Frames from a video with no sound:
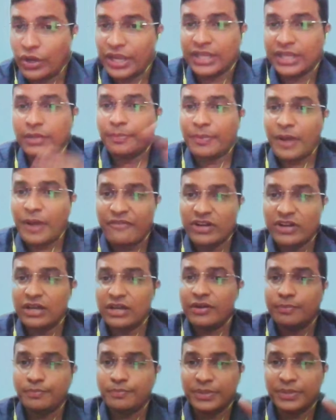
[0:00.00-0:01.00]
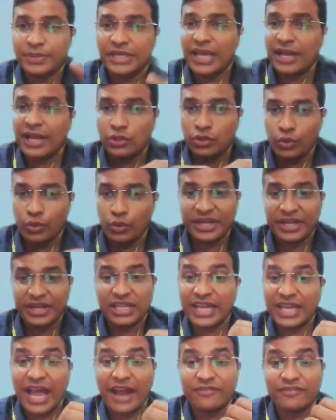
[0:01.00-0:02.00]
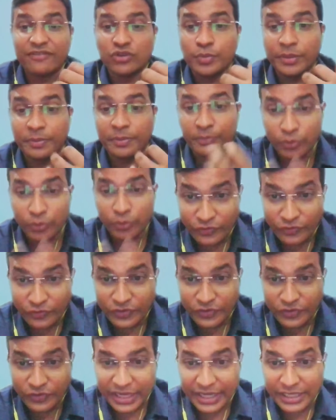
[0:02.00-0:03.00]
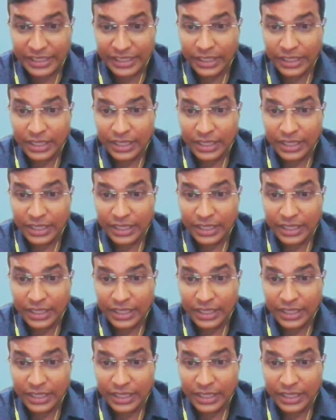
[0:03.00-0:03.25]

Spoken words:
private company had no idea, they had to be proved again.